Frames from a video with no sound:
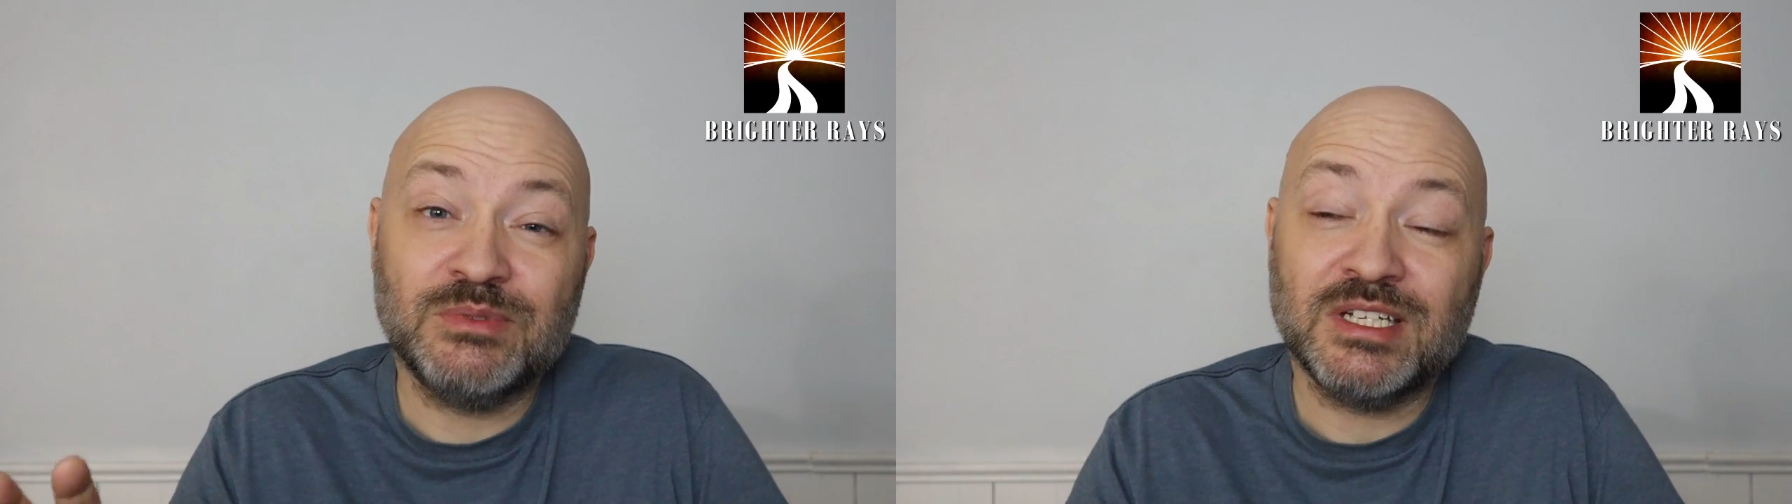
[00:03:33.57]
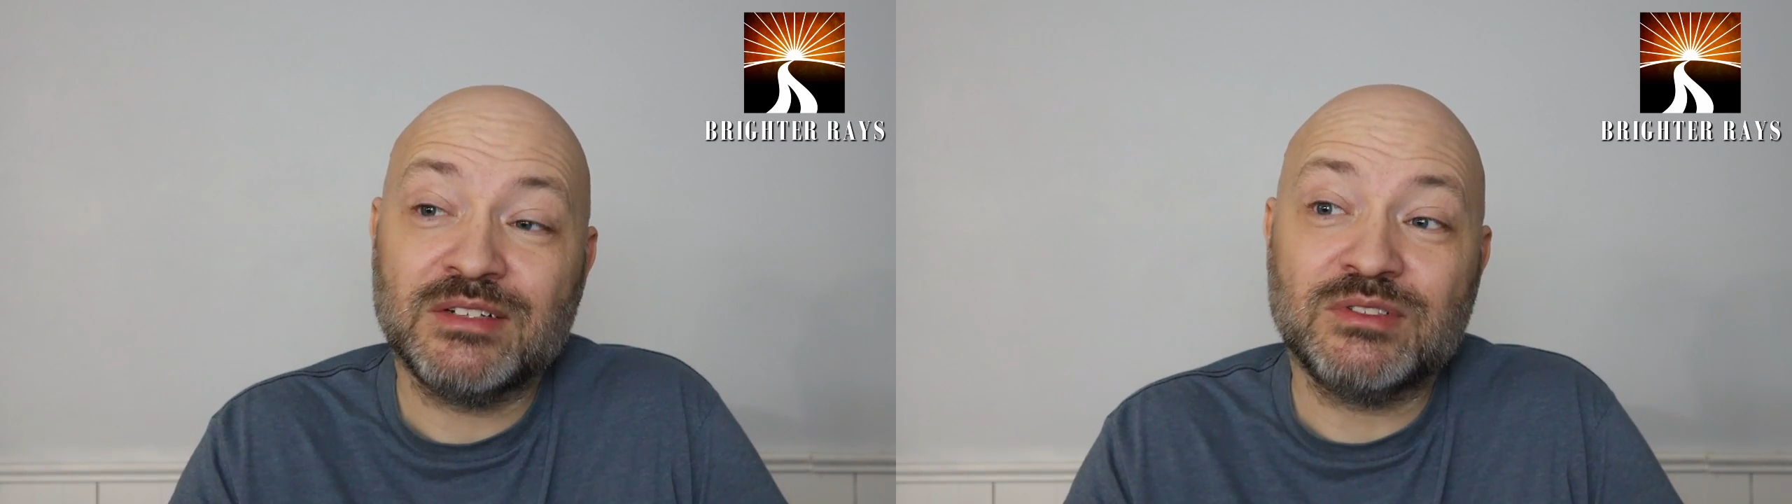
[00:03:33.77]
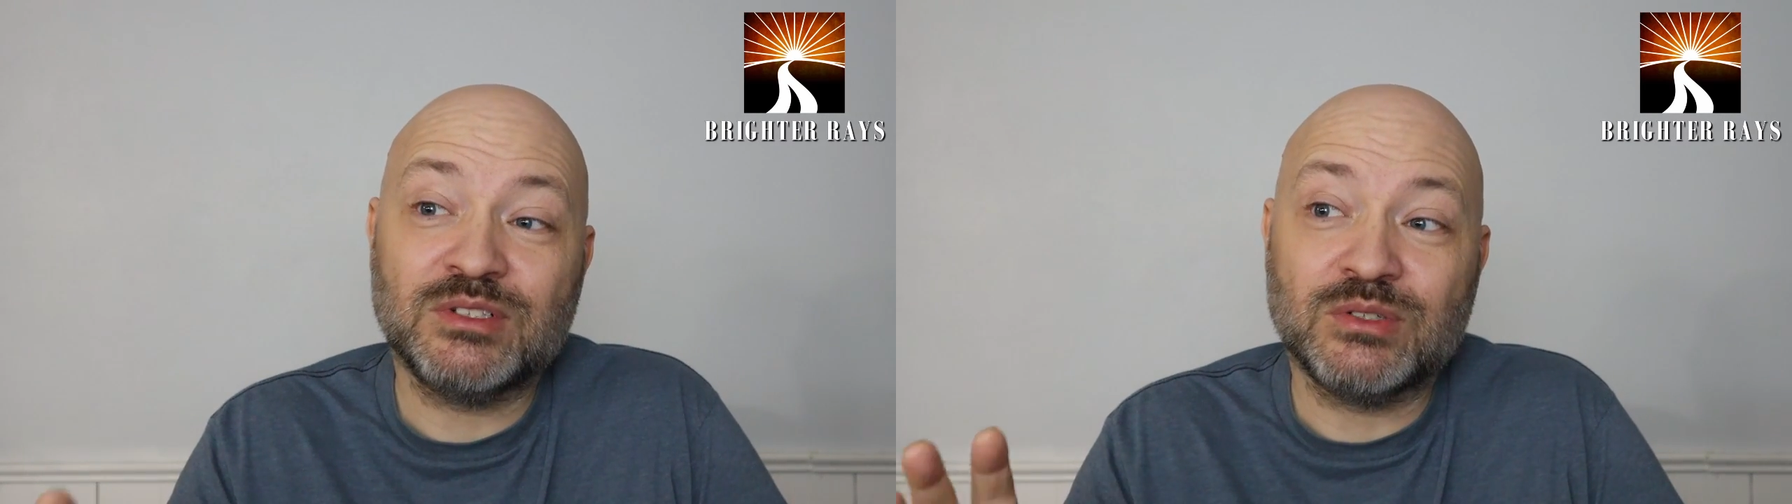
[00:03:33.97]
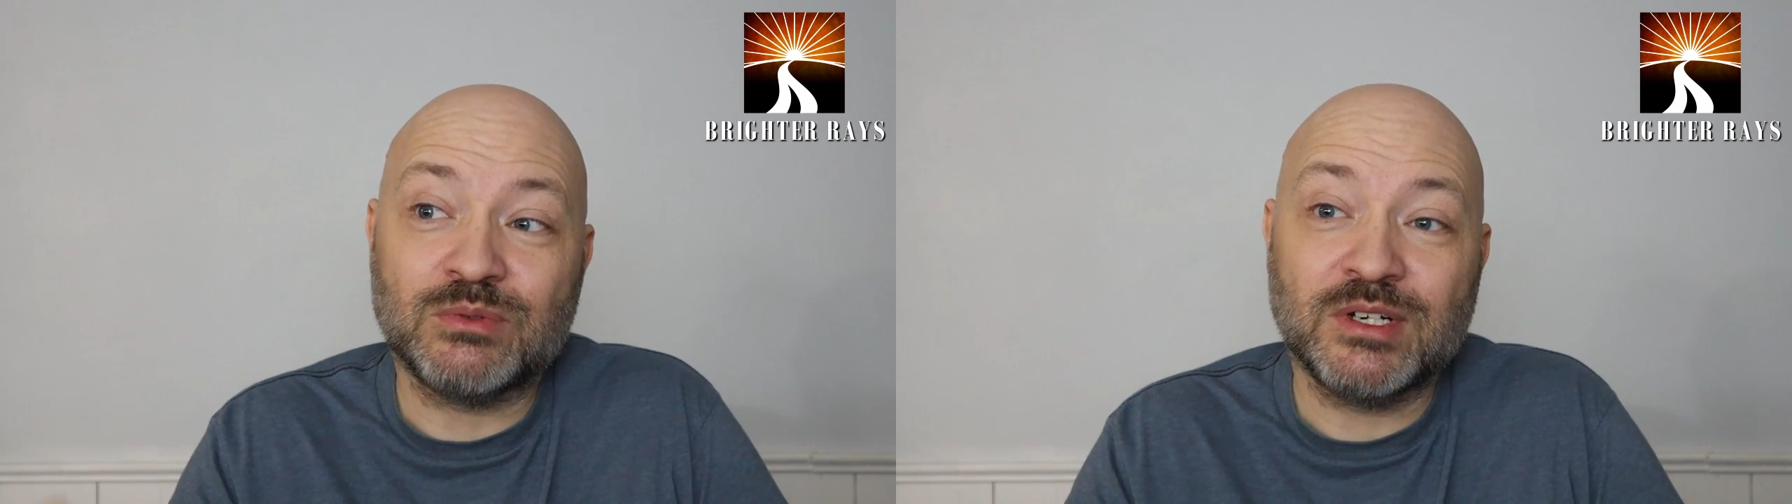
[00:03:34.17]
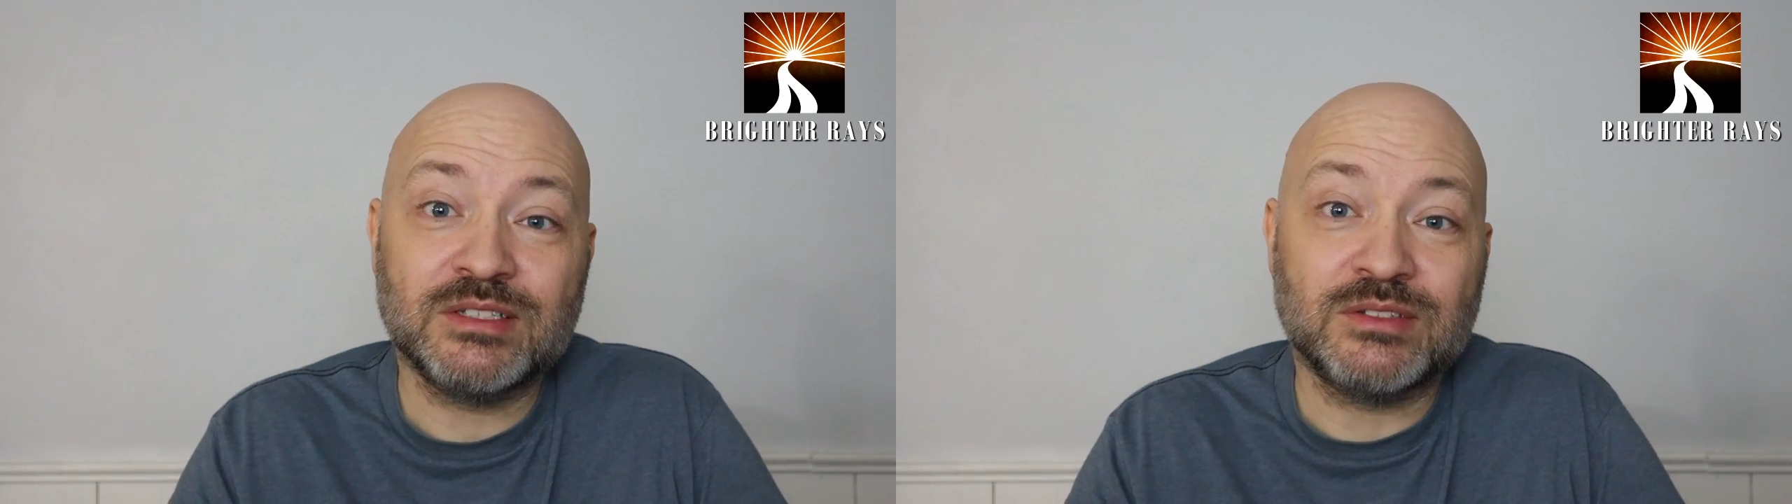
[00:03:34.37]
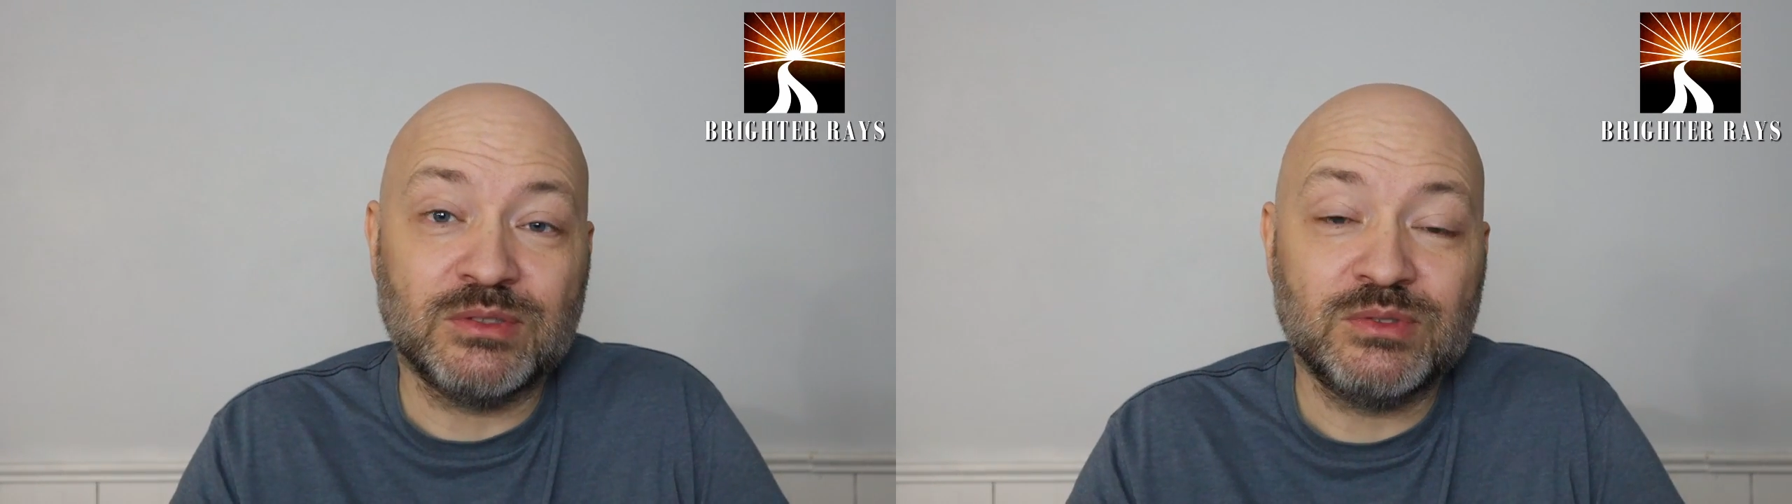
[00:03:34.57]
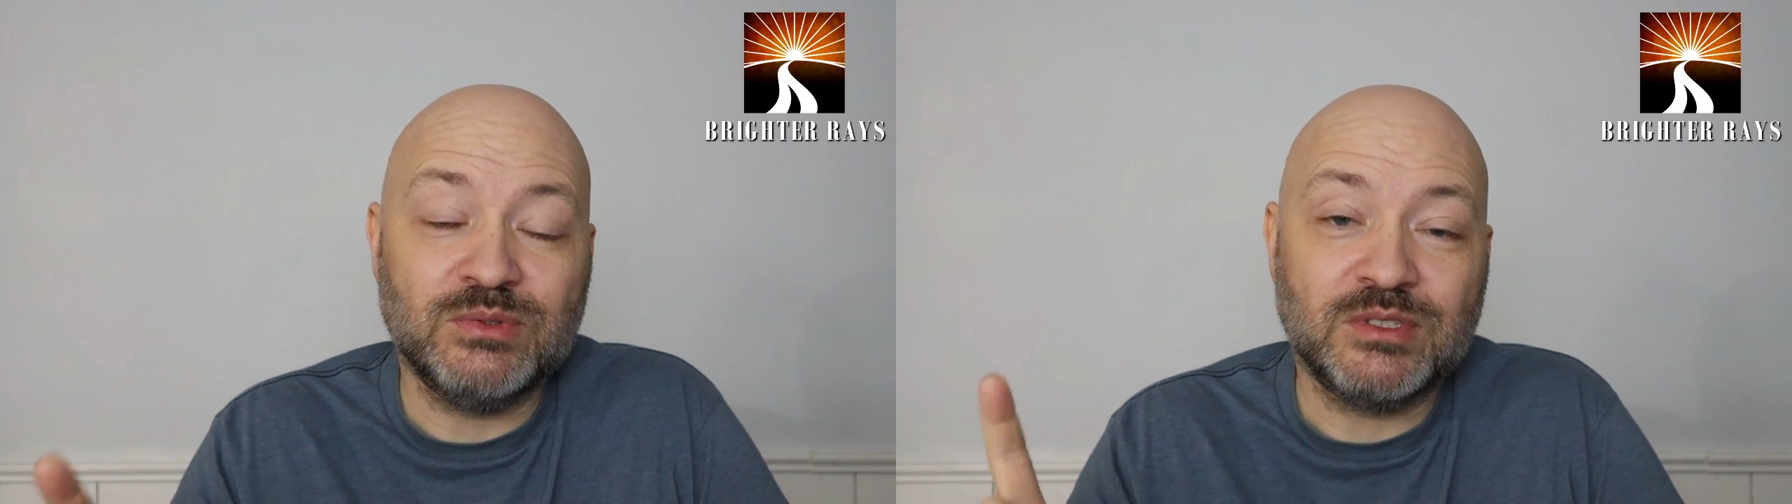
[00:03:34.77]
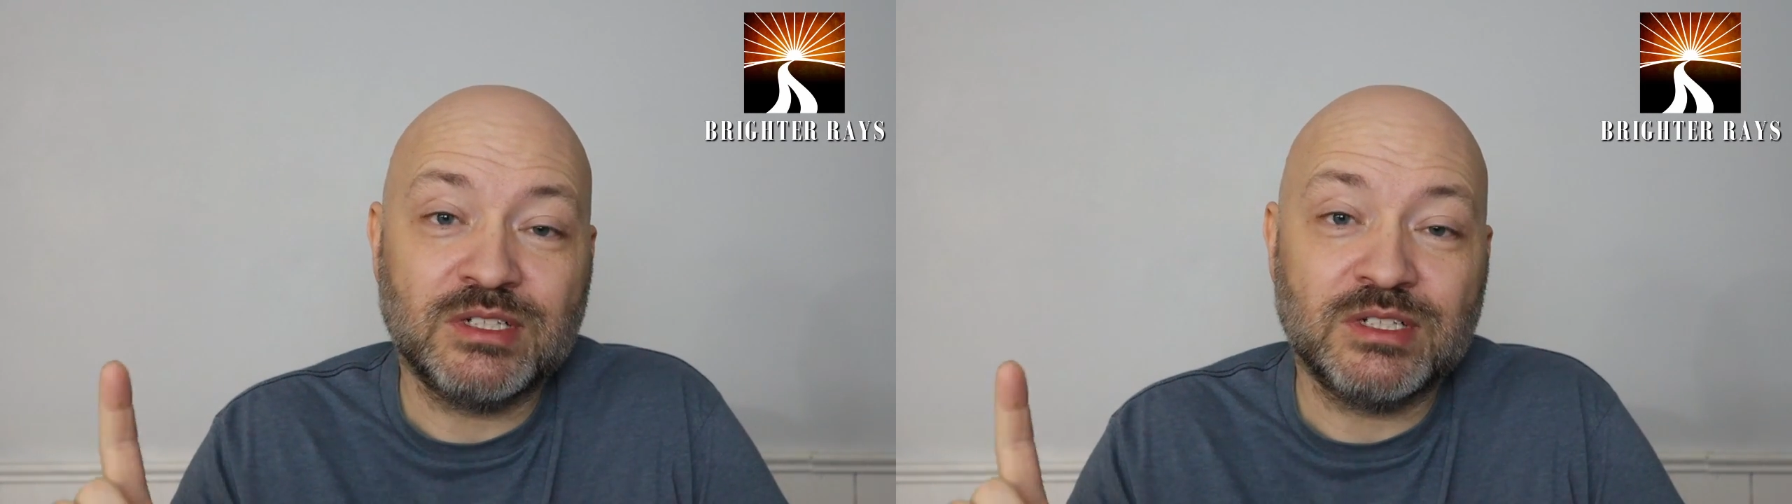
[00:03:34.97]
we have to correct those who